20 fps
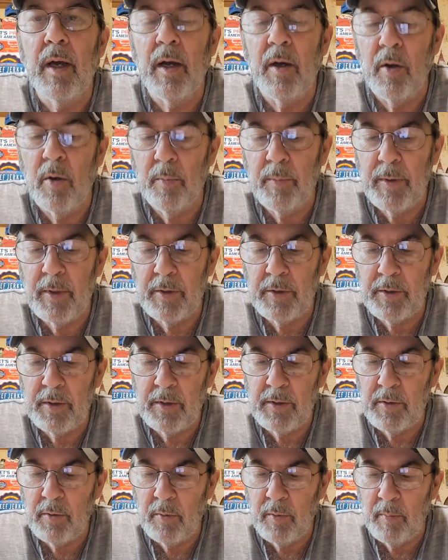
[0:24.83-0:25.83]
I hope that
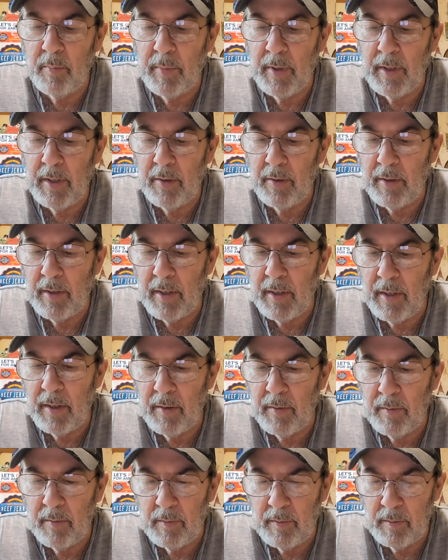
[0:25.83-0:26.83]
she's doing better
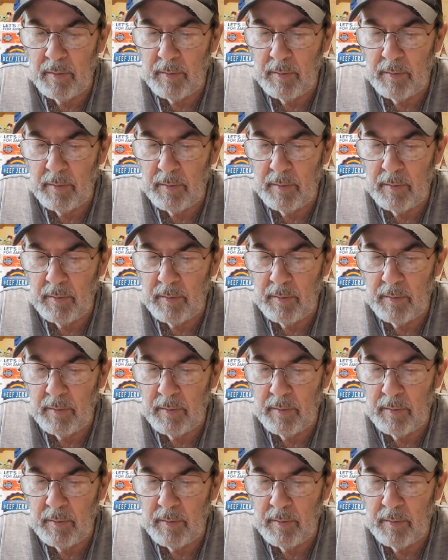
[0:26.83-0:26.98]
now.